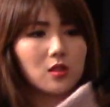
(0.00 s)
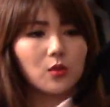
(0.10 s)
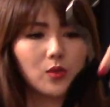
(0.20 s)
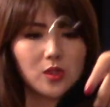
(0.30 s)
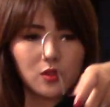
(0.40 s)
The
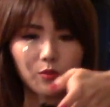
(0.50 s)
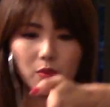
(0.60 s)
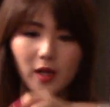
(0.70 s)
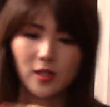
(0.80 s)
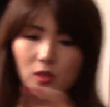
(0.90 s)
original
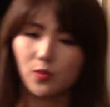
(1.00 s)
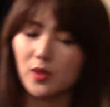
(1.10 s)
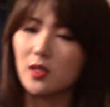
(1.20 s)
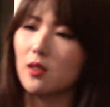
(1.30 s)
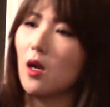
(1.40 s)
price
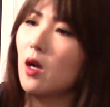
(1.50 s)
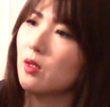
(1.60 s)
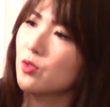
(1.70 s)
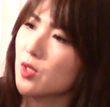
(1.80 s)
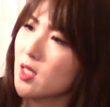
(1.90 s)
was
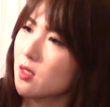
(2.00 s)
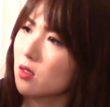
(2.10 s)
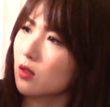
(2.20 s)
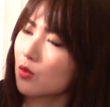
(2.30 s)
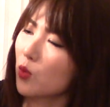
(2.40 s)

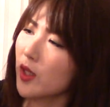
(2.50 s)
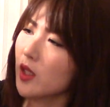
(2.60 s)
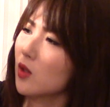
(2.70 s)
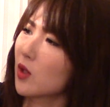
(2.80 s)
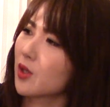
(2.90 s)

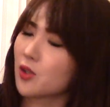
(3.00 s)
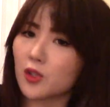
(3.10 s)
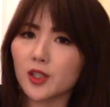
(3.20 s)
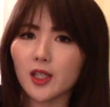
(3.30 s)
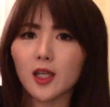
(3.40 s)
$120 or
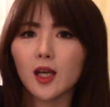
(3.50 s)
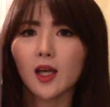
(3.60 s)
$130,